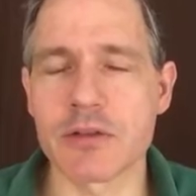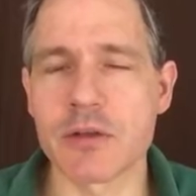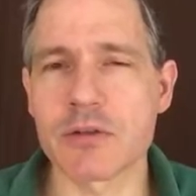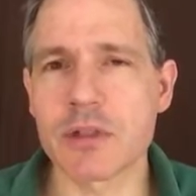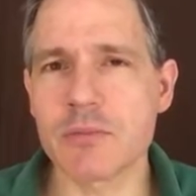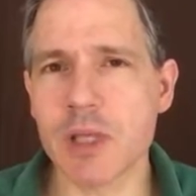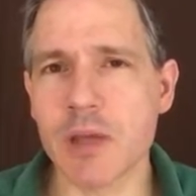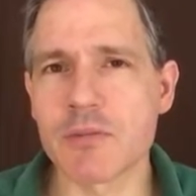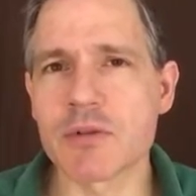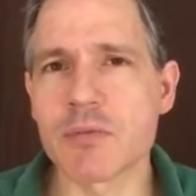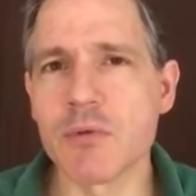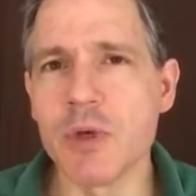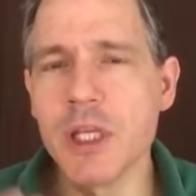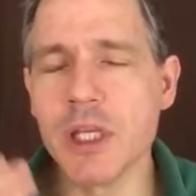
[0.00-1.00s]
So
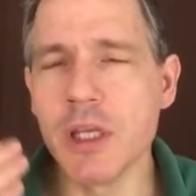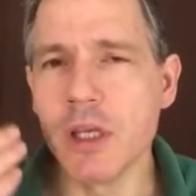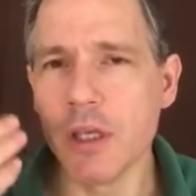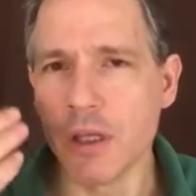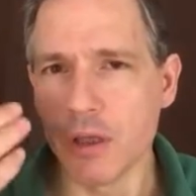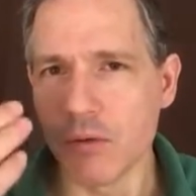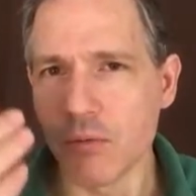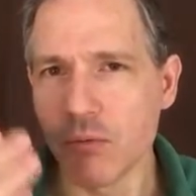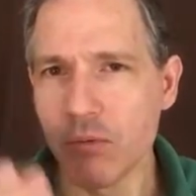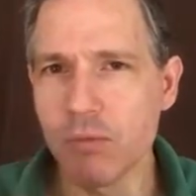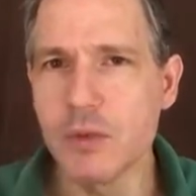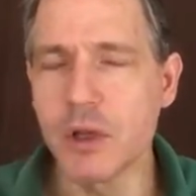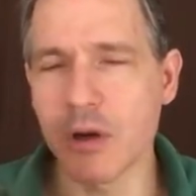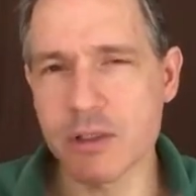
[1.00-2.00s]
sometimes we
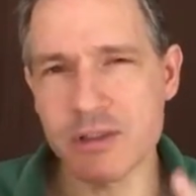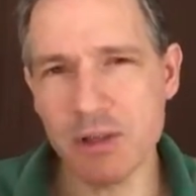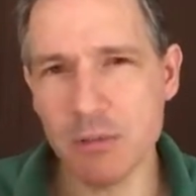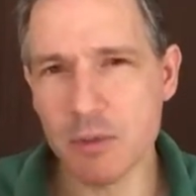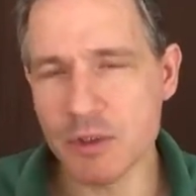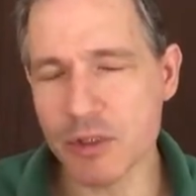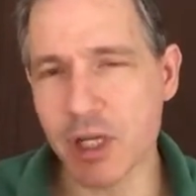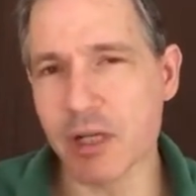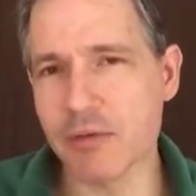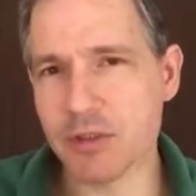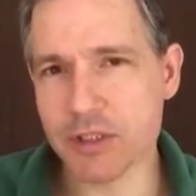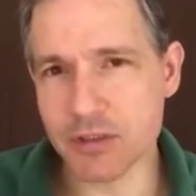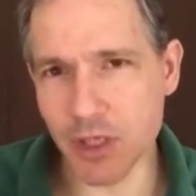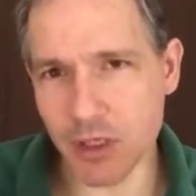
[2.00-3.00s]
you know, it's almost kind
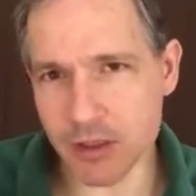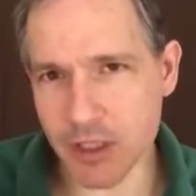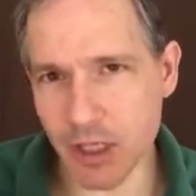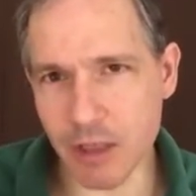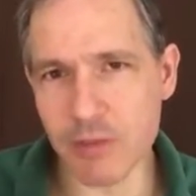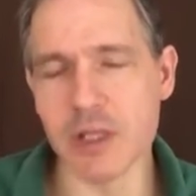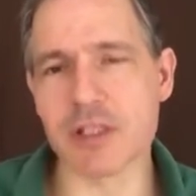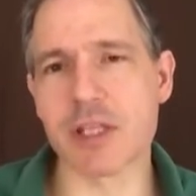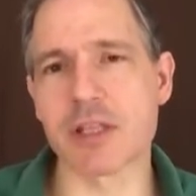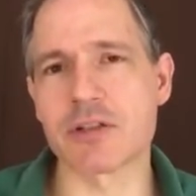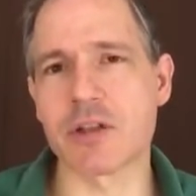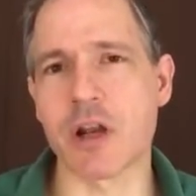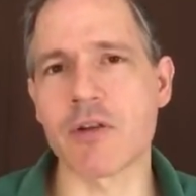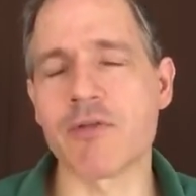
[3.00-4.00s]
of, it's not, it's, I don't want to say
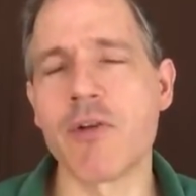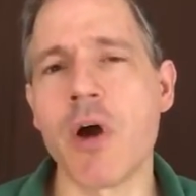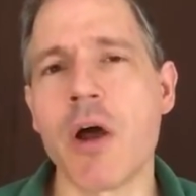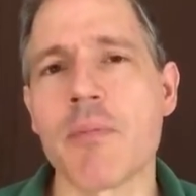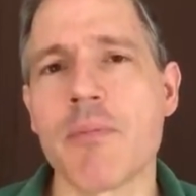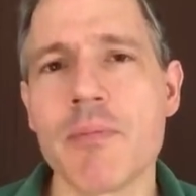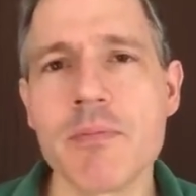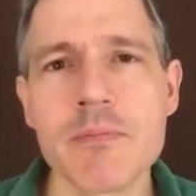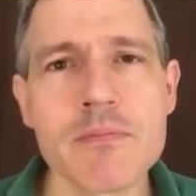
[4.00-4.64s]
it's not our fault,